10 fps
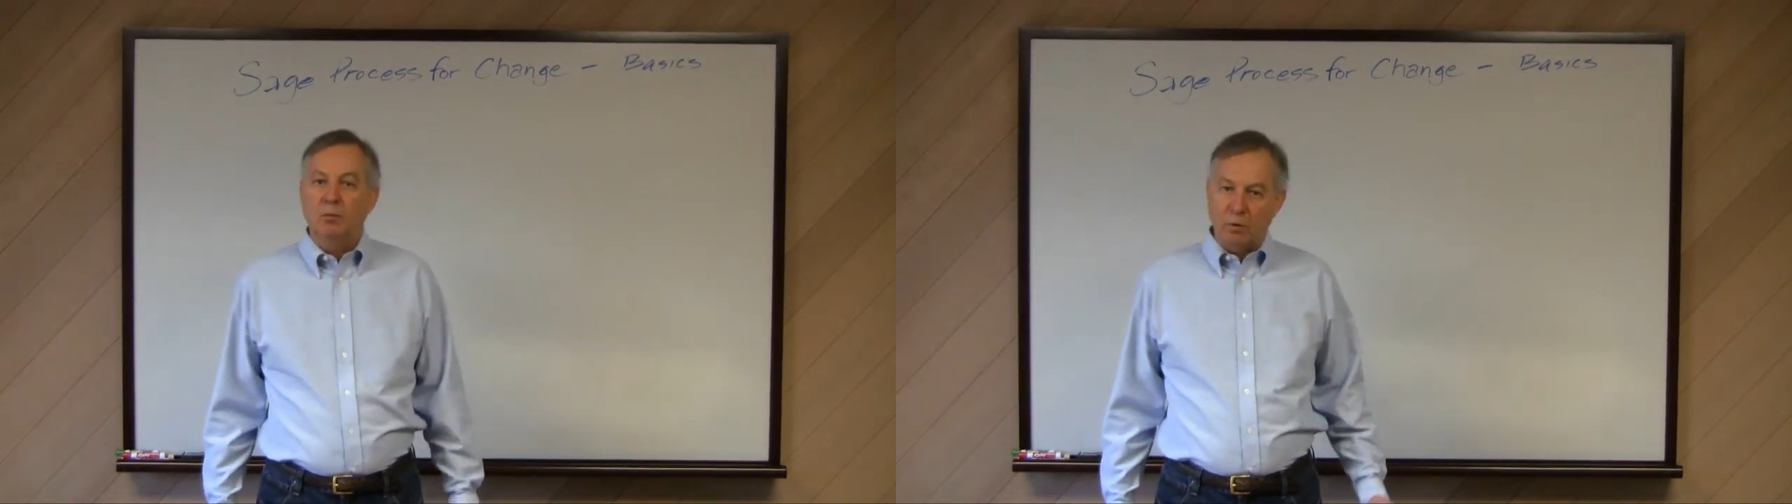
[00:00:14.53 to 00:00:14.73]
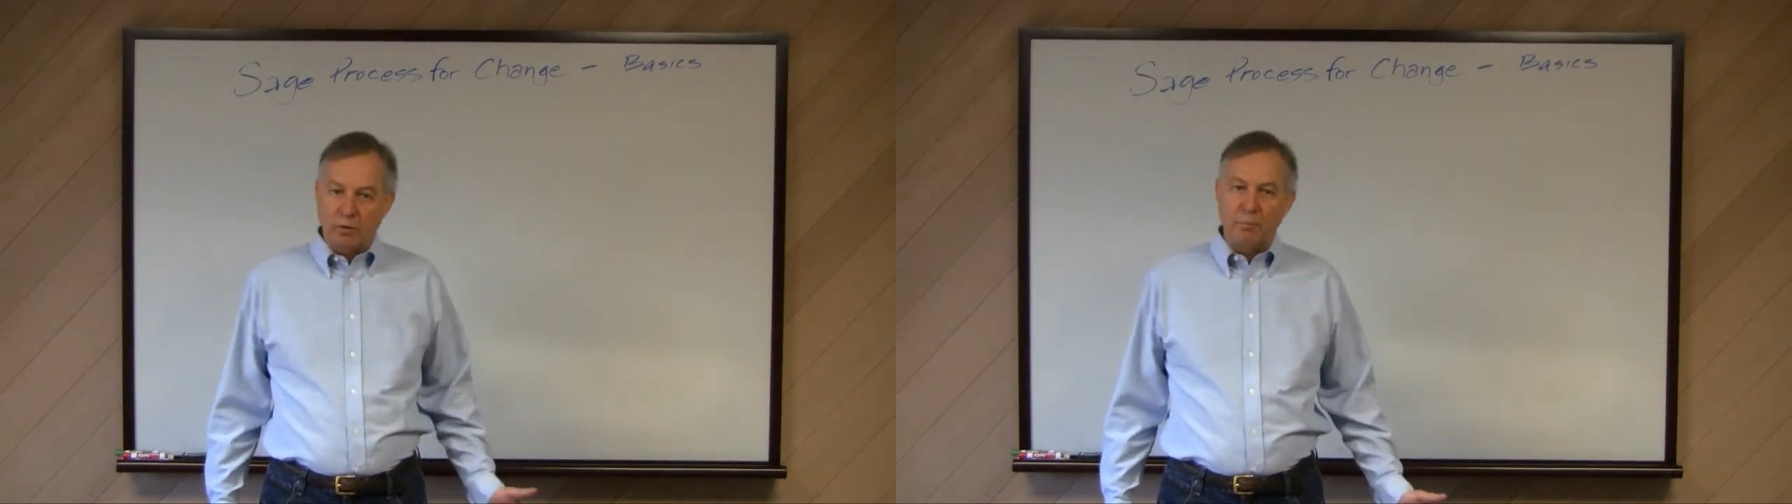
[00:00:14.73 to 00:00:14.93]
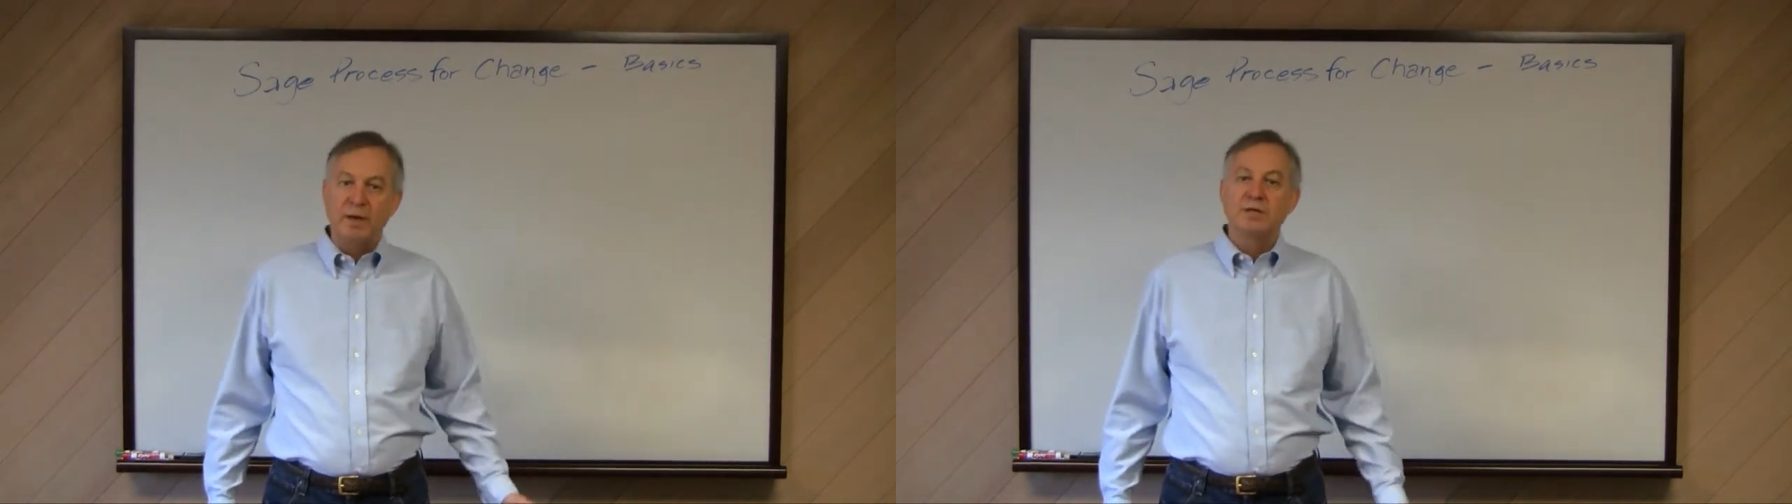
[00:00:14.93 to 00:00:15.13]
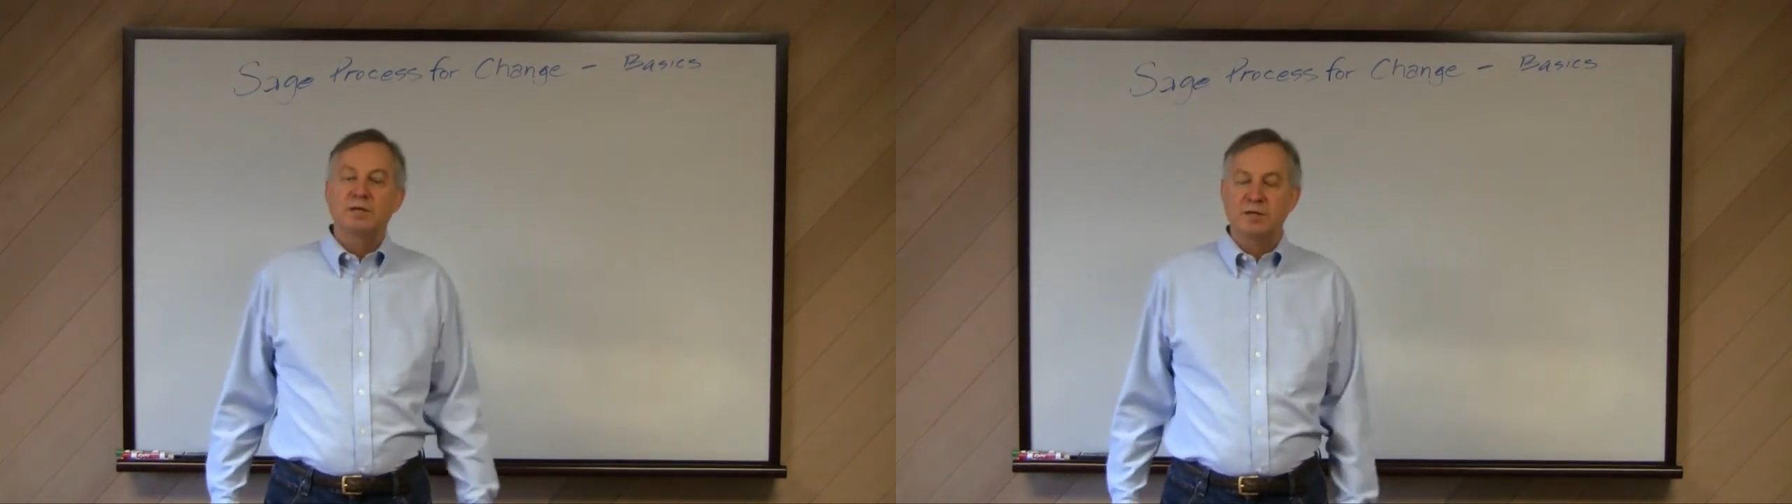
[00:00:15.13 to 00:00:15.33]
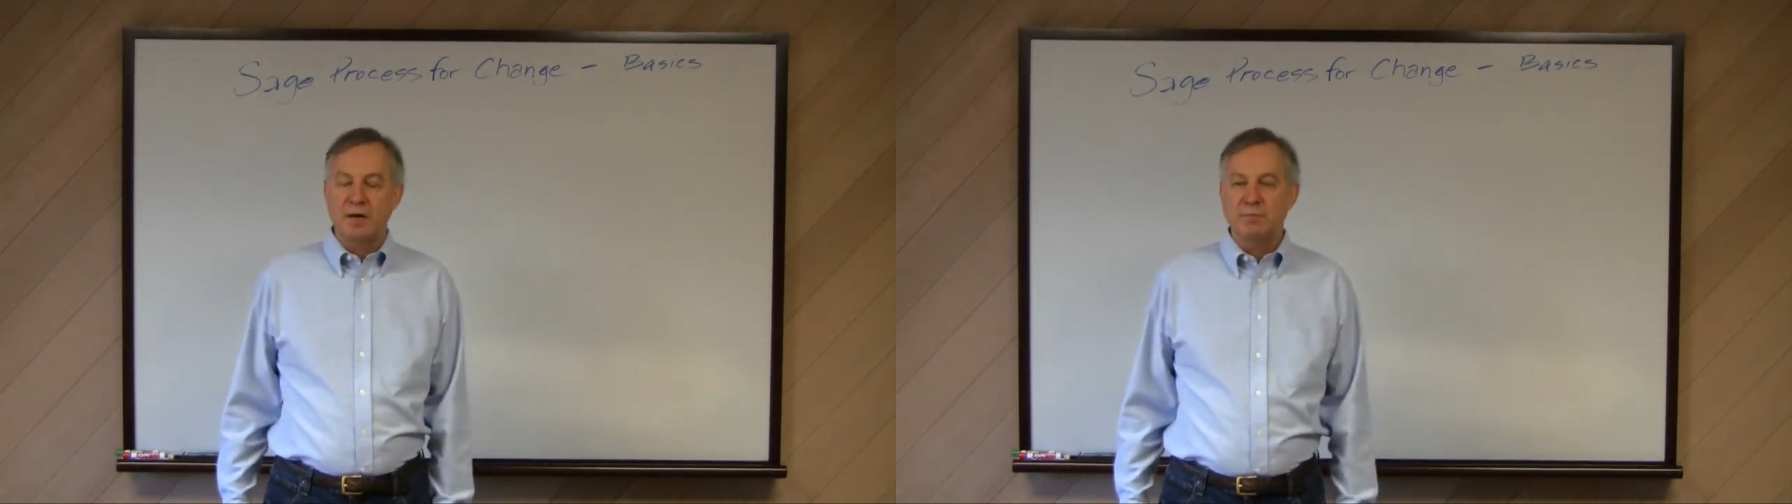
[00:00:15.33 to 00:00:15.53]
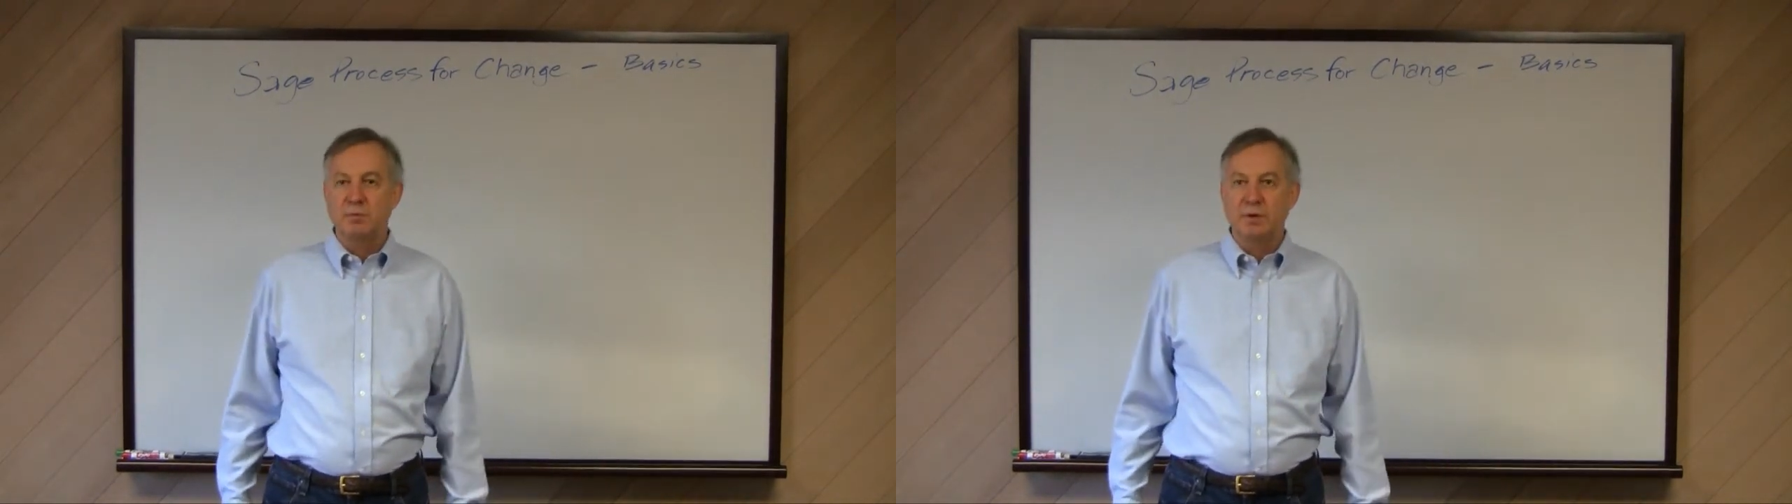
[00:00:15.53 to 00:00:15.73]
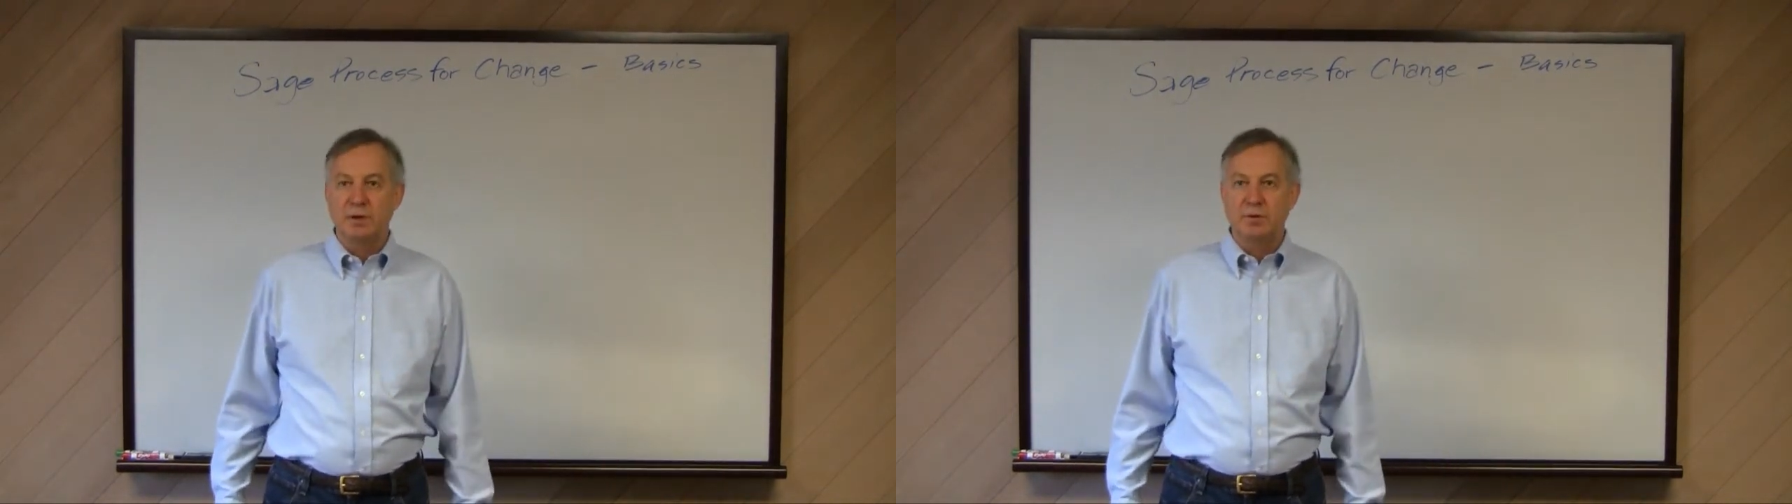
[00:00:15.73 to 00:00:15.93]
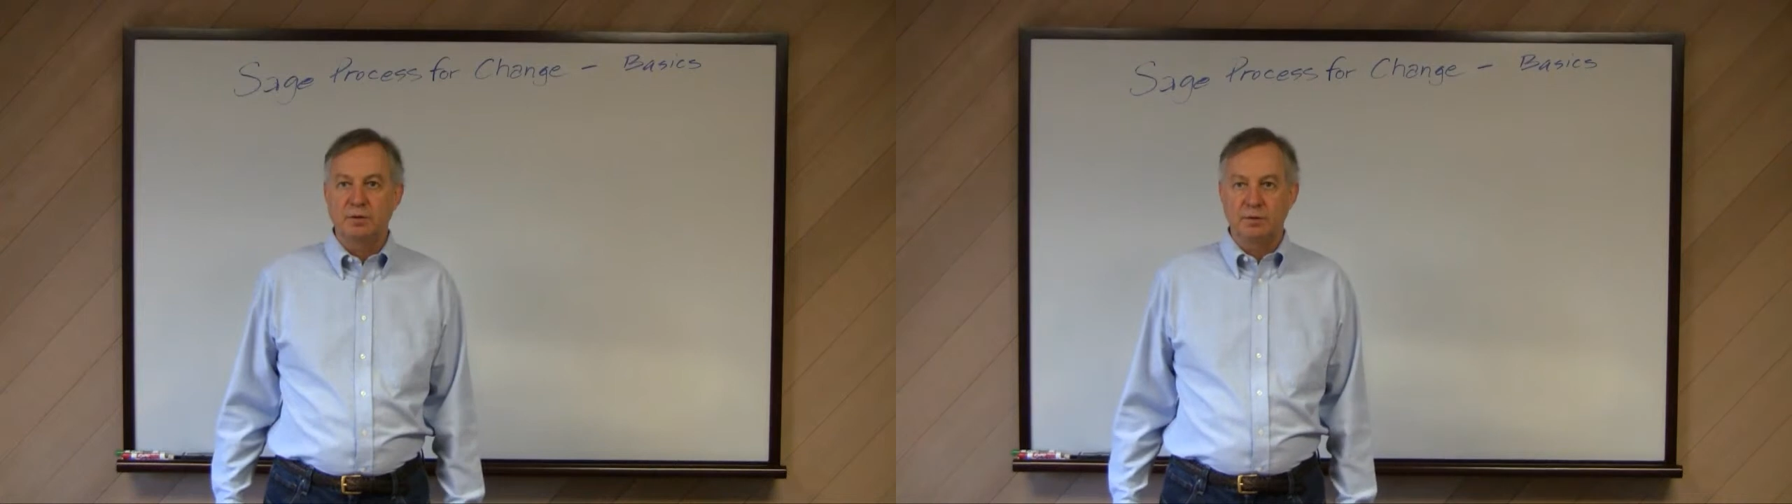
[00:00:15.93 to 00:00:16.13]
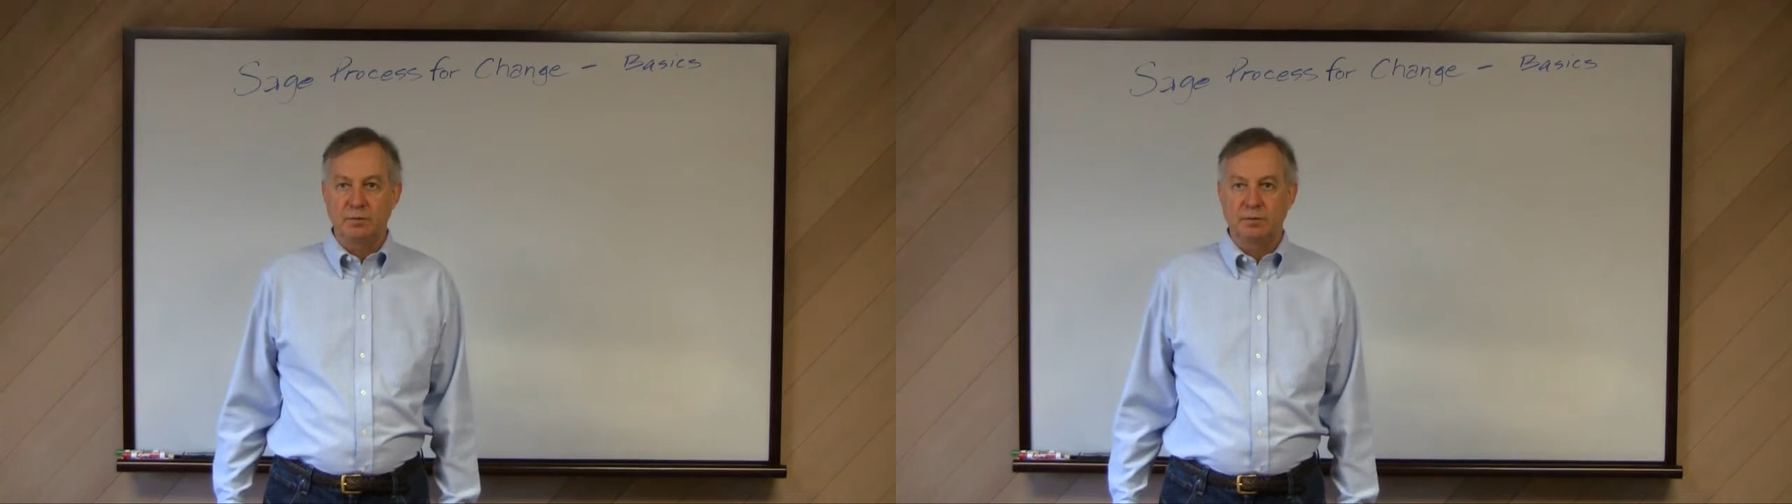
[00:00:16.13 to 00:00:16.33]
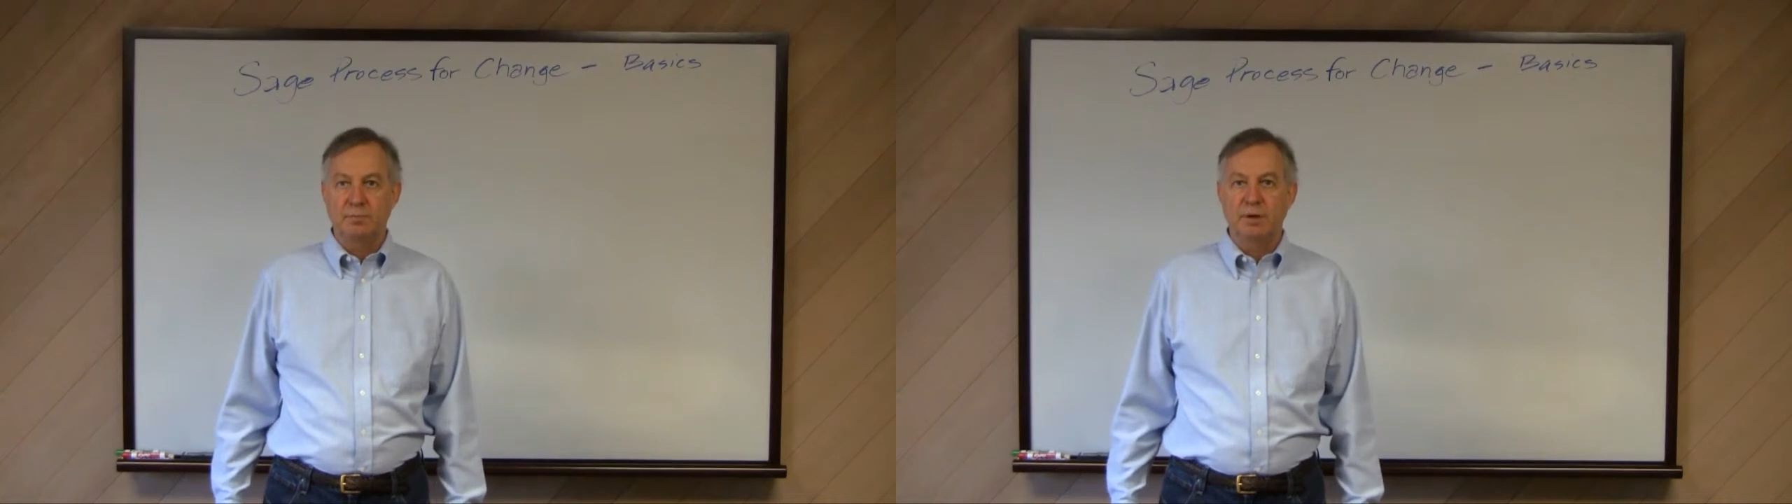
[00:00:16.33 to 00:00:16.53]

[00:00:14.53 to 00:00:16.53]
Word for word: What are the basic steps we need to do to